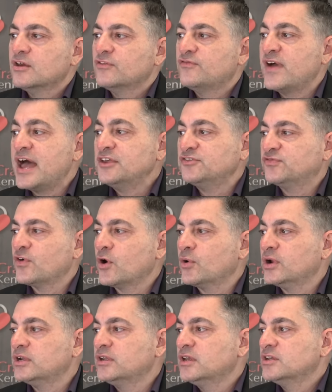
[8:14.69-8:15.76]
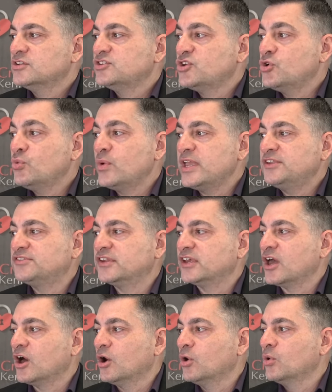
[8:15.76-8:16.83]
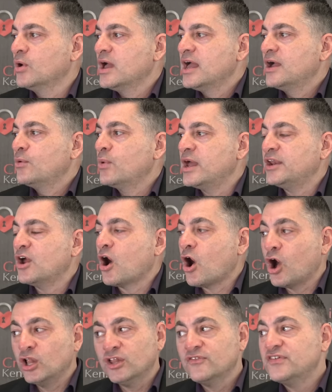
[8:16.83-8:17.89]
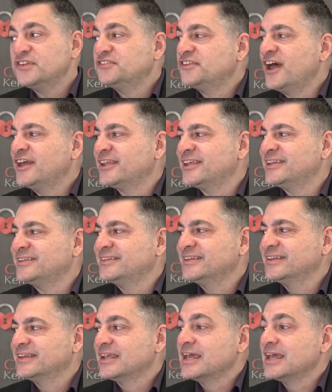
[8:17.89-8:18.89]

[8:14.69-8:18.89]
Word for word: Fast forward two weeks ago when all of a sudden